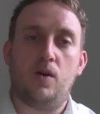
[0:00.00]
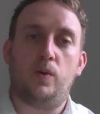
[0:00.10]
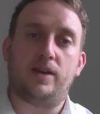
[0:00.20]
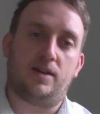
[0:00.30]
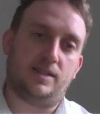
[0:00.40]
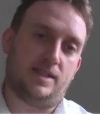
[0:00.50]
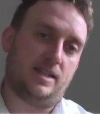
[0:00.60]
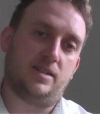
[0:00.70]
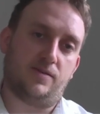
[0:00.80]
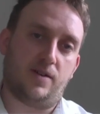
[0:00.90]
we can
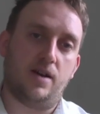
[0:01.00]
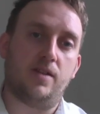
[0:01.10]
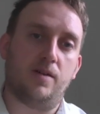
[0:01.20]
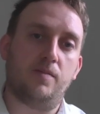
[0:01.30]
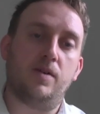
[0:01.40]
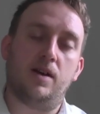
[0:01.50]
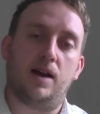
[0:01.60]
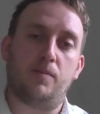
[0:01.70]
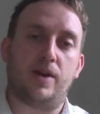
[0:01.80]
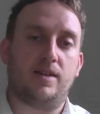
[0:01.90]
identify them
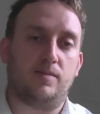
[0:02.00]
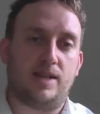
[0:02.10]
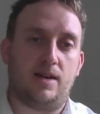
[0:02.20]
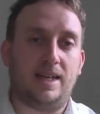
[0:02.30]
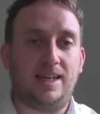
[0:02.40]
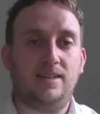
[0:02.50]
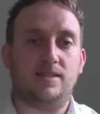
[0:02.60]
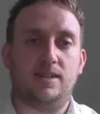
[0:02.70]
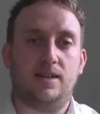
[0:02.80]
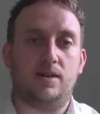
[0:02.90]
and break them down
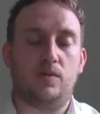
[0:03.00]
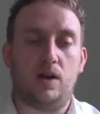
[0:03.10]
easier